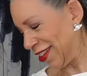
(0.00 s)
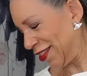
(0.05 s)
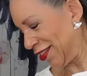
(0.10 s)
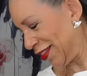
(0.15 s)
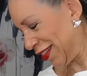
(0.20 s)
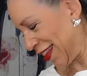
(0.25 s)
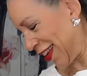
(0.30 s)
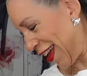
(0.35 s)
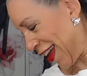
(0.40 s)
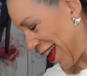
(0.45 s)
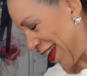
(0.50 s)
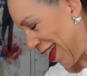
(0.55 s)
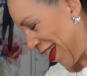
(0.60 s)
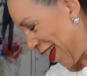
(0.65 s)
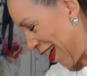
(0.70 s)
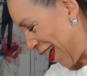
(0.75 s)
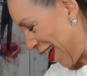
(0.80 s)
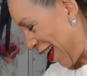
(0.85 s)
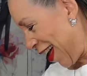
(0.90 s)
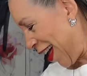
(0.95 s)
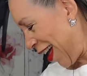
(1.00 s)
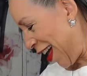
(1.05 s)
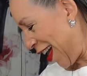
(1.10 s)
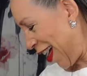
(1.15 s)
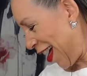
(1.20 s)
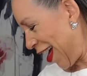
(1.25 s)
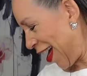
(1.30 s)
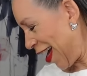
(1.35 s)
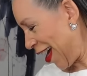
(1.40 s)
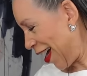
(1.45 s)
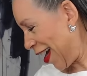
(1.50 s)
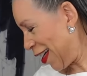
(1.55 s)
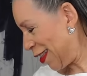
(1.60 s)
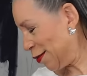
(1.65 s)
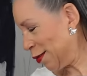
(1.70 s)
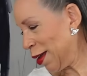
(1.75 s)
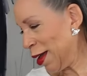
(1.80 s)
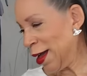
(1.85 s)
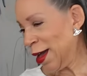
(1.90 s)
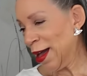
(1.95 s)
okay.
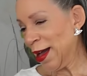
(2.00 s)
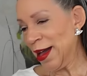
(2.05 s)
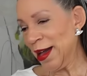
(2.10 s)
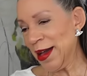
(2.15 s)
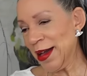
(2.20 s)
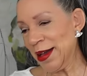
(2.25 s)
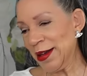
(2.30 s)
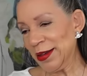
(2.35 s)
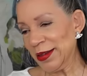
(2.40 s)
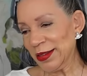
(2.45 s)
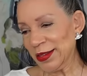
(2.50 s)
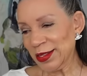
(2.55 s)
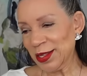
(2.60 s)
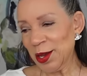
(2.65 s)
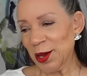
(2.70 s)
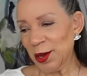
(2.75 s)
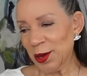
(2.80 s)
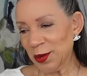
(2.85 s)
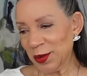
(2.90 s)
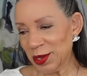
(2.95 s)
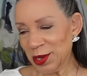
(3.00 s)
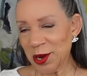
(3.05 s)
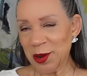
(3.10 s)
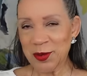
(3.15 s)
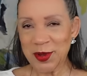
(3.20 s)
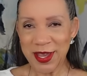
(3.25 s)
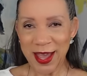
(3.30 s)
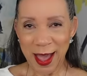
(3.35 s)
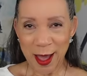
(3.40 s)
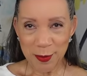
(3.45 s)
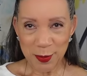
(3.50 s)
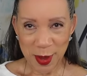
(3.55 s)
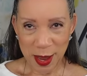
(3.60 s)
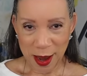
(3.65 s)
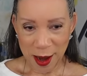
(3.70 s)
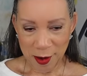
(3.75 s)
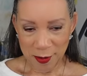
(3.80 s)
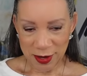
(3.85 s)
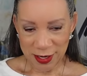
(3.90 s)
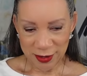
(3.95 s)
And so, you know, we got
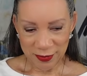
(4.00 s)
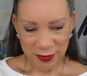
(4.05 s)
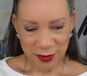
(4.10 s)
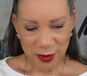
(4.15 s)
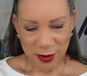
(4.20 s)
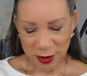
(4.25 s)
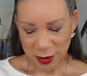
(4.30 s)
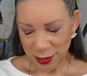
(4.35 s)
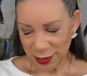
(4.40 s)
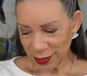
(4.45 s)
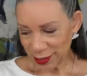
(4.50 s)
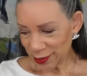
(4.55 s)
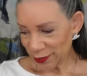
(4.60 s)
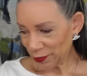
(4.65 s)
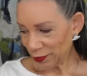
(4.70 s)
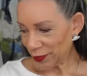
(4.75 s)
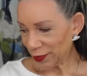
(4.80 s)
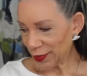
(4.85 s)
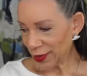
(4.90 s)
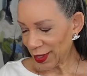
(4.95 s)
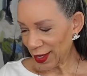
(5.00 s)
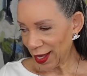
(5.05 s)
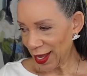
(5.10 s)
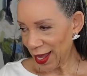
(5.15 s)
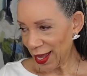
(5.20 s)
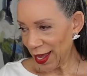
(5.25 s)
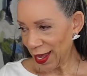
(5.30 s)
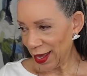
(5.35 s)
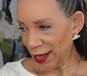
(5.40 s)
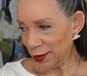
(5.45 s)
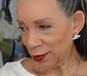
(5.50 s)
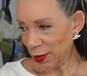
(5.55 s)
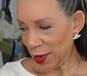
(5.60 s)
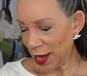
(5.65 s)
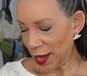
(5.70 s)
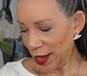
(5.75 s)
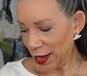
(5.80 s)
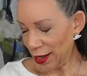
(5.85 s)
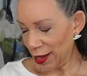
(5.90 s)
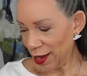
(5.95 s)
married, of course. And
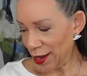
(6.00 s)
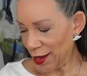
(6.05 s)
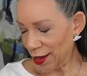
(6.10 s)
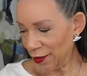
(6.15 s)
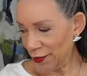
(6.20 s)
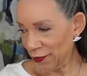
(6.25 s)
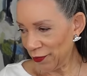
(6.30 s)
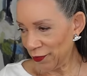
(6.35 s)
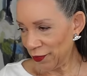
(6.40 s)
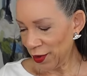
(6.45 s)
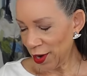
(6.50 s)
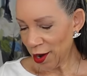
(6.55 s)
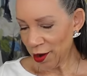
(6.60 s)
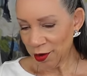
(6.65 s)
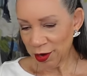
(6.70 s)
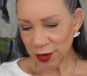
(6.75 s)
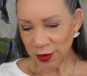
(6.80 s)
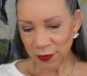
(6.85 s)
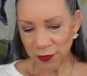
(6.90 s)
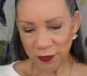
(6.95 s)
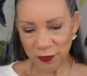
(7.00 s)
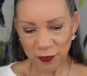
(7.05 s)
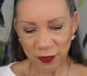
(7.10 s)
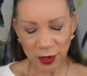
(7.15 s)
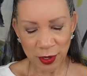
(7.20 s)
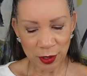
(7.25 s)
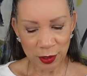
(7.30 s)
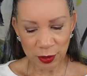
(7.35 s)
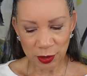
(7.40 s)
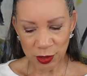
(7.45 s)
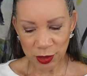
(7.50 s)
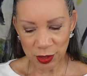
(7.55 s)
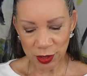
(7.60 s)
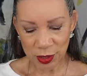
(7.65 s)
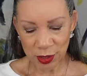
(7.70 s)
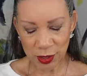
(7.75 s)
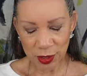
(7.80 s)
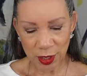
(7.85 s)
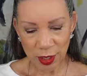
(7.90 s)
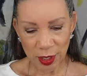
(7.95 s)
my uh, very
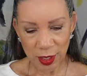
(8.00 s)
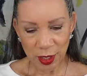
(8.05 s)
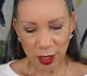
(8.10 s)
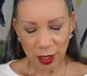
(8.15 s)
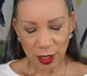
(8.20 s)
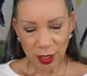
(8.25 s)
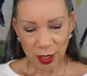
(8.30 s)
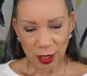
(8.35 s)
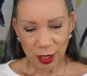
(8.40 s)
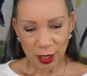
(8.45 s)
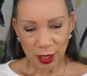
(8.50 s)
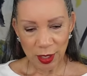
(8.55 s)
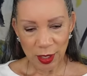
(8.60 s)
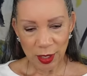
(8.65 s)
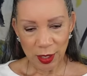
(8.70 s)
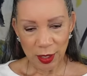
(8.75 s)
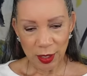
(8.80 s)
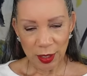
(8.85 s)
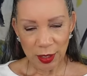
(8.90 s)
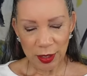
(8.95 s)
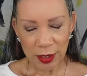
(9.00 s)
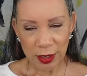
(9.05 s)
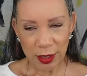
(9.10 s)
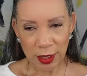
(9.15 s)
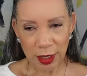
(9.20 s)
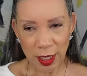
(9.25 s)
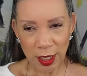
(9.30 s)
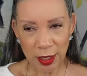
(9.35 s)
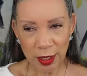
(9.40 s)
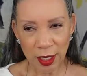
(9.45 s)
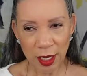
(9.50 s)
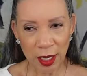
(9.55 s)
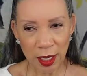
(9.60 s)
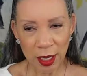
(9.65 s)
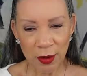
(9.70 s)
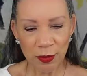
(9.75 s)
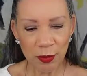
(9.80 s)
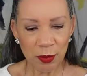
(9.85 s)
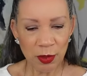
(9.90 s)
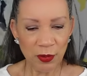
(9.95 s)
first let's see, I think
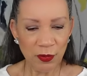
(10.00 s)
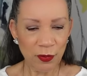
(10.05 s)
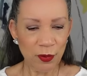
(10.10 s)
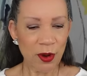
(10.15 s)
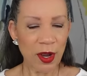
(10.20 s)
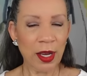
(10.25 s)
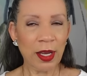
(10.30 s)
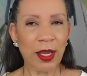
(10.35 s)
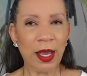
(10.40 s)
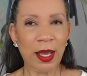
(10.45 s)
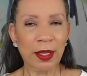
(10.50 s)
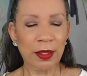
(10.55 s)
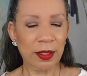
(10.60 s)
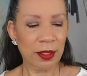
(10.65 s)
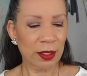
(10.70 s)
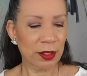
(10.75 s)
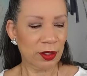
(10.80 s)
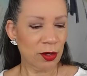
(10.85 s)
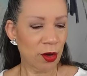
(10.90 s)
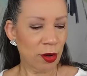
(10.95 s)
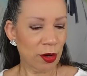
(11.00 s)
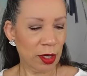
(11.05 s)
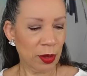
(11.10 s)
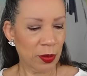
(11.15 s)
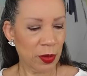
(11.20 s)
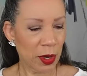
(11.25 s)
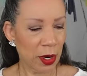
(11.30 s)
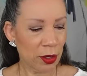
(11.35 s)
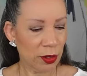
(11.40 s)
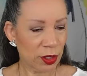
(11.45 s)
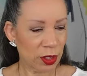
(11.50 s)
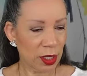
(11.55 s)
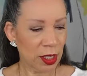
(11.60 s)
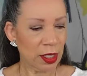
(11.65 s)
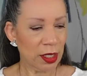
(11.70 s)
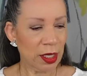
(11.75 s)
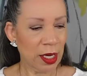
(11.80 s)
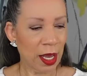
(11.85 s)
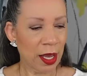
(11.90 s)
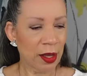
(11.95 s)
even before I got the Tory Burch,
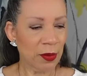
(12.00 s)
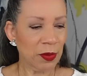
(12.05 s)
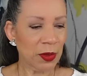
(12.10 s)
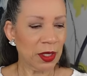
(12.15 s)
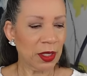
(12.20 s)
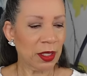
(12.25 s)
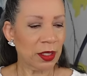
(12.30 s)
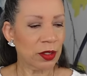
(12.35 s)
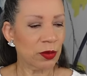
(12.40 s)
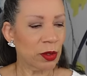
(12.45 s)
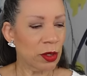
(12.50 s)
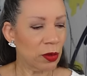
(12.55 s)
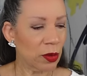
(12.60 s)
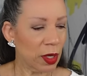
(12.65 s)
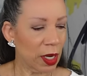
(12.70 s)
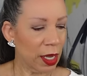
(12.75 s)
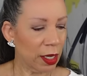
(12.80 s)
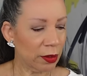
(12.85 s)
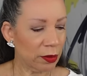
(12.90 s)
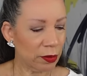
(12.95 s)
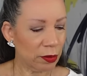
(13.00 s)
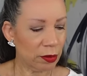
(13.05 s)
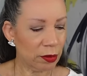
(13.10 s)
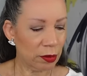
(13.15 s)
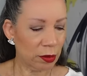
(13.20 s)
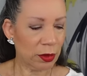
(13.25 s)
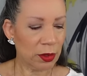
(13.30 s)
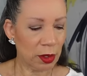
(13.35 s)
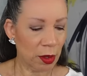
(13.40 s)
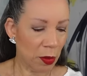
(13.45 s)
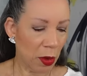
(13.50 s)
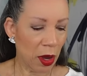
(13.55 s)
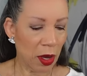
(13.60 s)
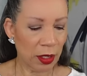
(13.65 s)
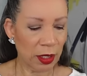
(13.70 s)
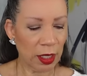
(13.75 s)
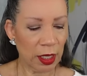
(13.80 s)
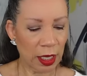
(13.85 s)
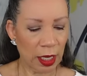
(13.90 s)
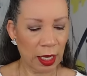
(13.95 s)
he gave me this. We were at the
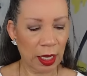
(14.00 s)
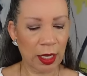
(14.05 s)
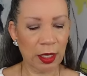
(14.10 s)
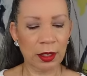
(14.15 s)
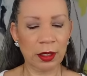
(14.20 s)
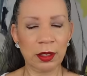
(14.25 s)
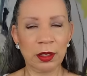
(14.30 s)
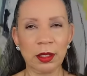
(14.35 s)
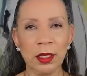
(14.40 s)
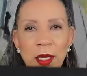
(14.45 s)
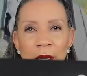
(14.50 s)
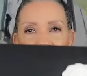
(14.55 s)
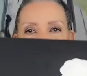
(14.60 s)
mall again, and